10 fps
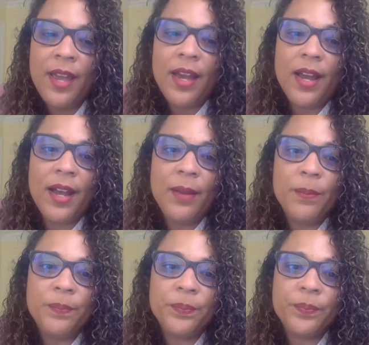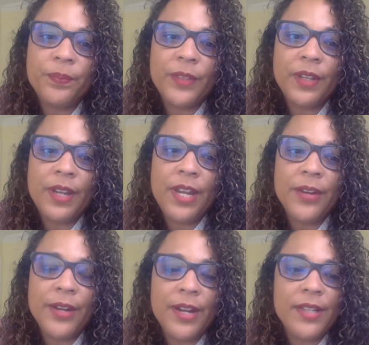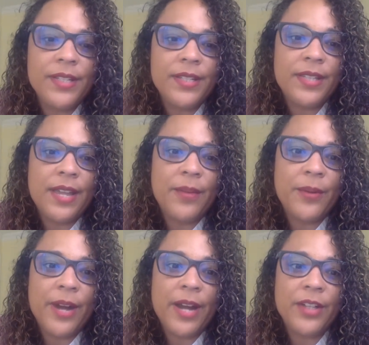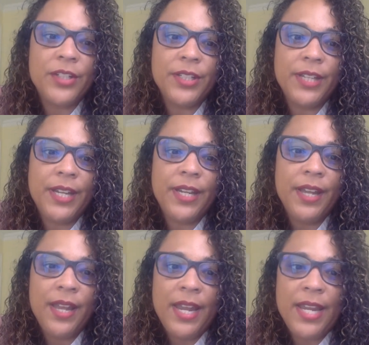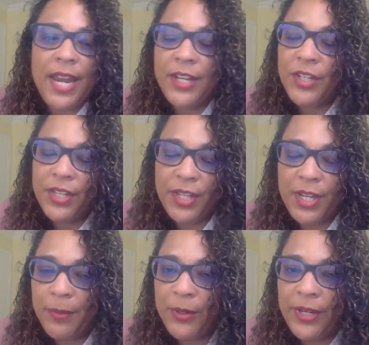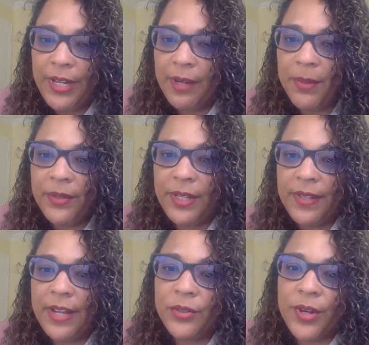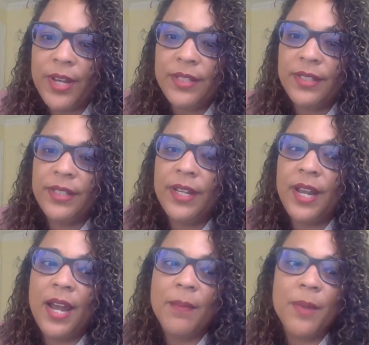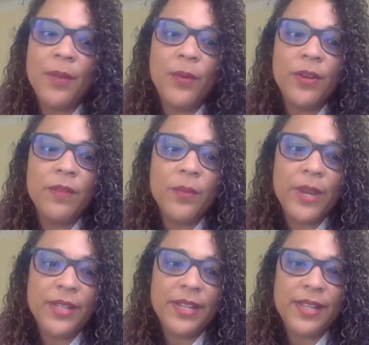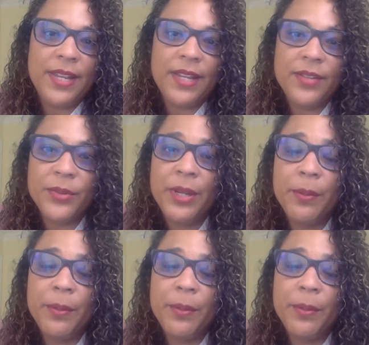um, hearing us is that we're actually engaging in the community and building that trust. And one of the ways I think it's really